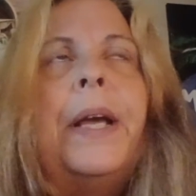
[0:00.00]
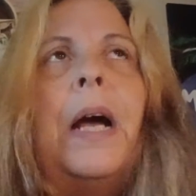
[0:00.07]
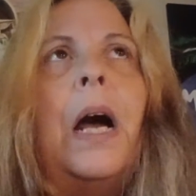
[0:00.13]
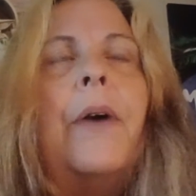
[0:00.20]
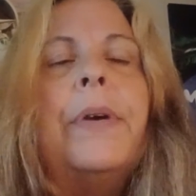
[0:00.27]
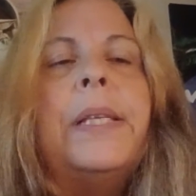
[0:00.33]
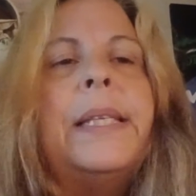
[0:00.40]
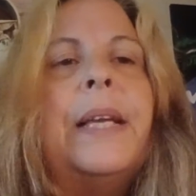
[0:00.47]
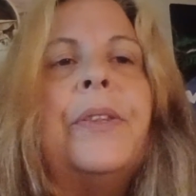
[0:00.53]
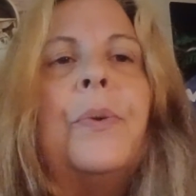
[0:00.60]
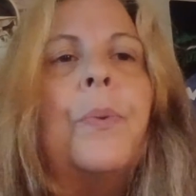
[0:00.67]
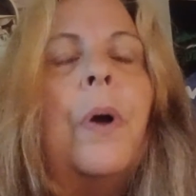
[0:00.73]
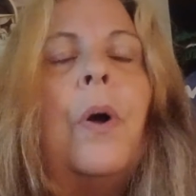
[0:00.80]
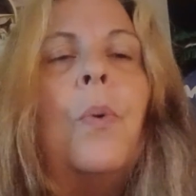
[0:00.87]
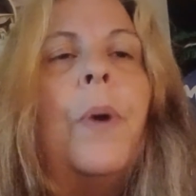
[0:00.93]
I always say it the
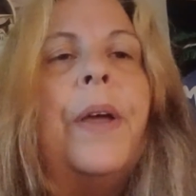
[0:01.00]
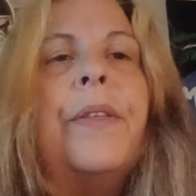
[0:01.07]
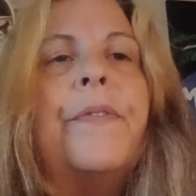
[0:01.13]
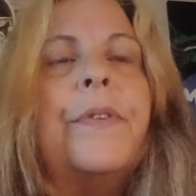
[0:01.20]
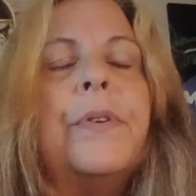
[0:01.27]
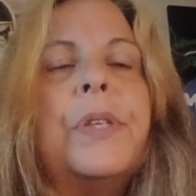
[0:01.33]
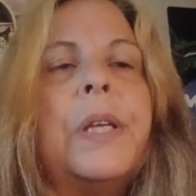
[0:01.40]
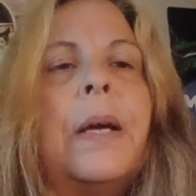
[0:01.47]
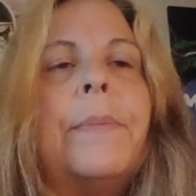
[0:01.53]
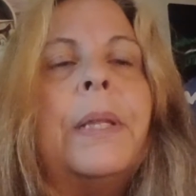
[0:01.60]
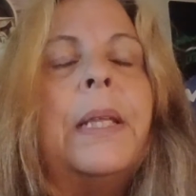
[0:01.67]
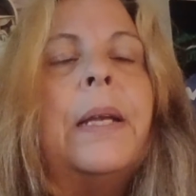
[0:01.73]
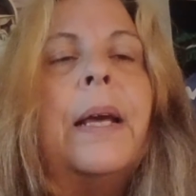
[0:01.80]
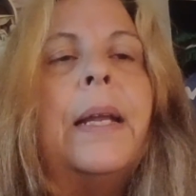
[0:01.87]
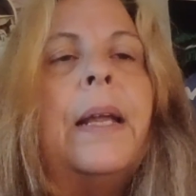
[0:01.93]
wrong way the first time, and
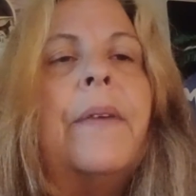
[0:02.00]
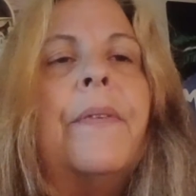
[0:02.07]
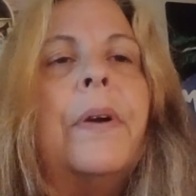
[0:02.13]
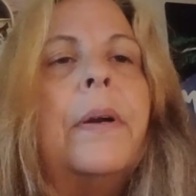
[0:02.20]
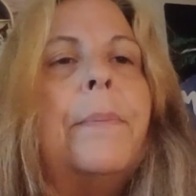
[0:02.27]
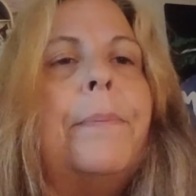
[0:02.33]
then I never.